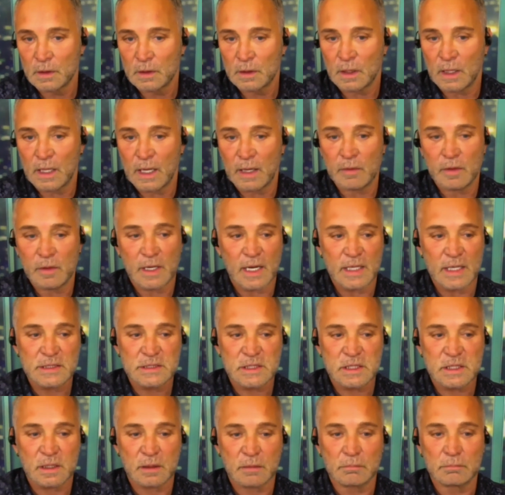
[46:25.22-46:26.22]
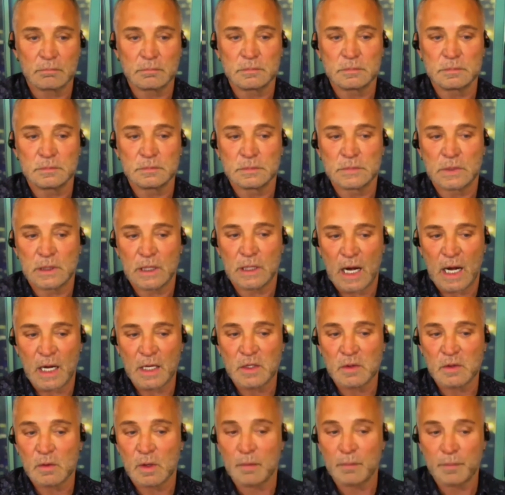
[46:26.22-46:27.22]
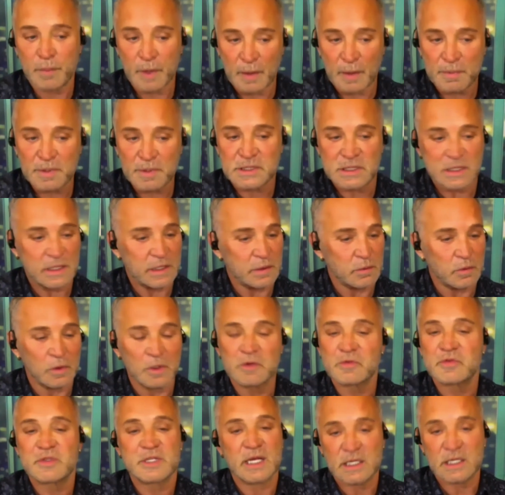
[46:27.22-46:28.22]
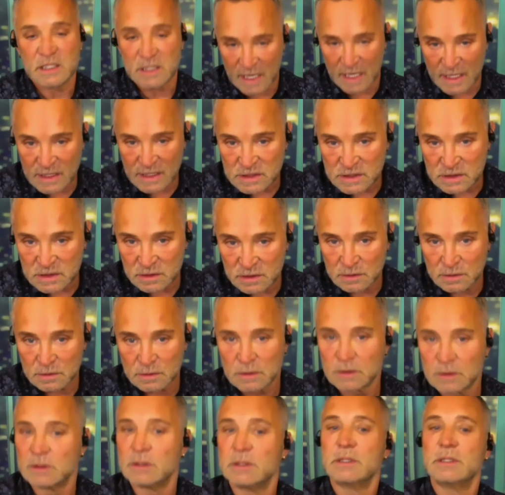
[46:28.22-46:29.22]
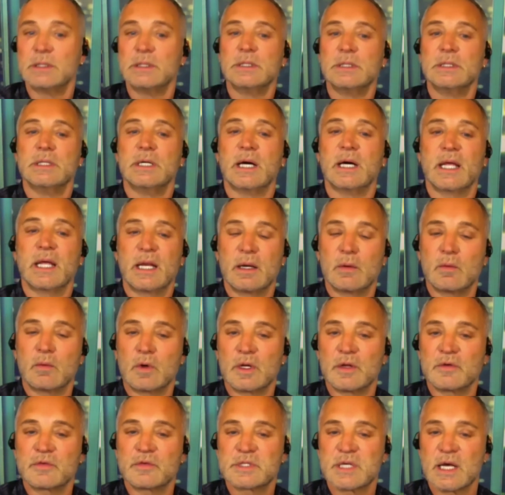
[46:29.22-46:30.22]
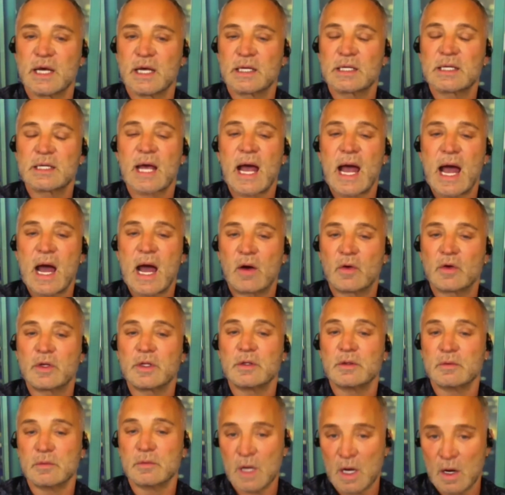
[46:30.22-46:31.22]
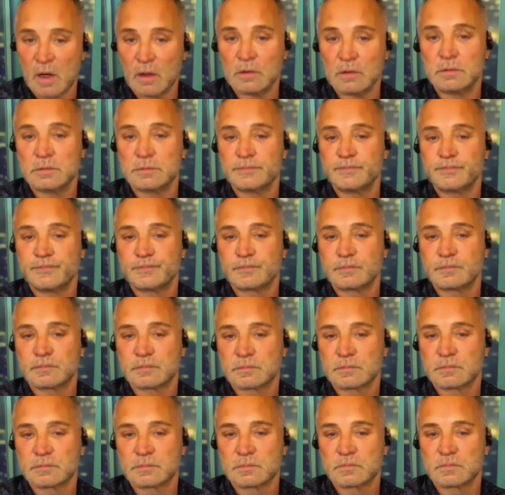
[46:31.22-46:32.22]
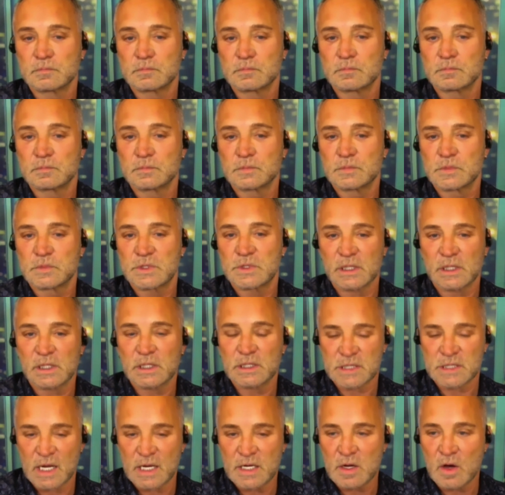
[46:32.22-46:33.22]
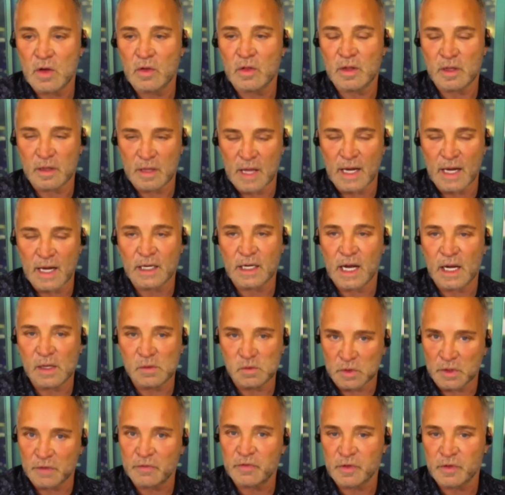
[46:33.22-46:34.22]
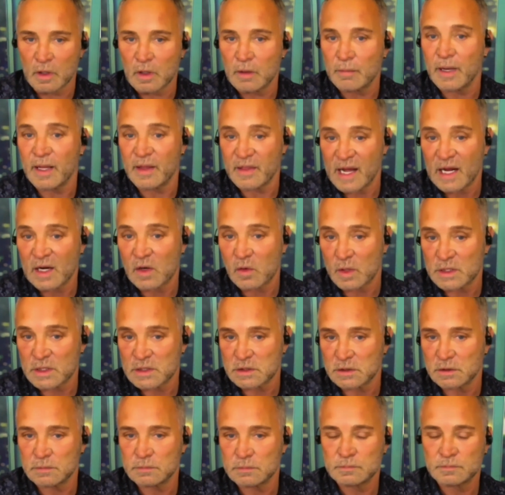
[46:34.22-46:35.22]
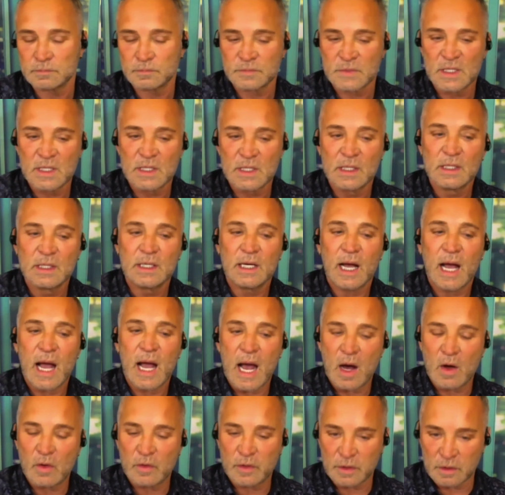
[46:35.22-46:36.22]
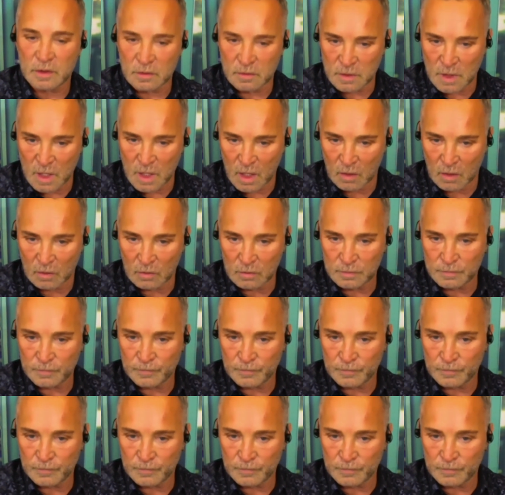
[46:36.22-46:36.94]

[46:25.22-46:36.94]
I would ask him, are you on purpose? And he would have said yes. And I would have said, how do you know? See, because I know that guy would have thought about that question. How do you know?